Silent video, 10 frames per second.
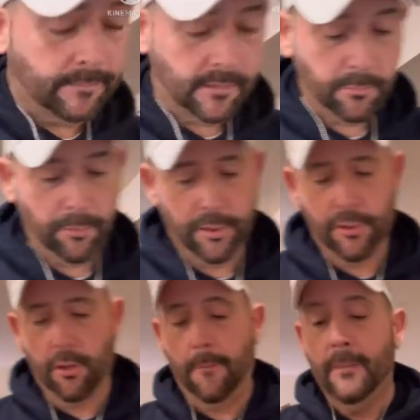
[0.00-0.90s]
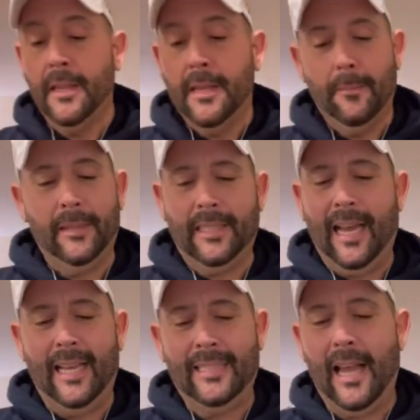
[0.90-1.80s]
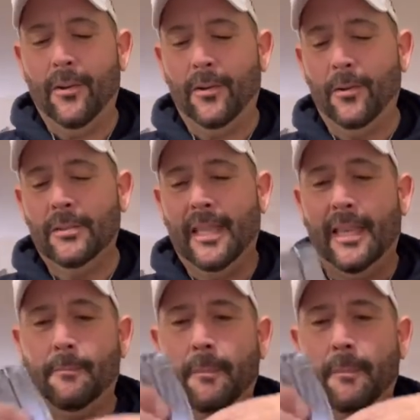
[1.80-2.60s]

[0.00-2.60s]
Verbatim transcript: It's pretty sharp. But guys, how cool is that? It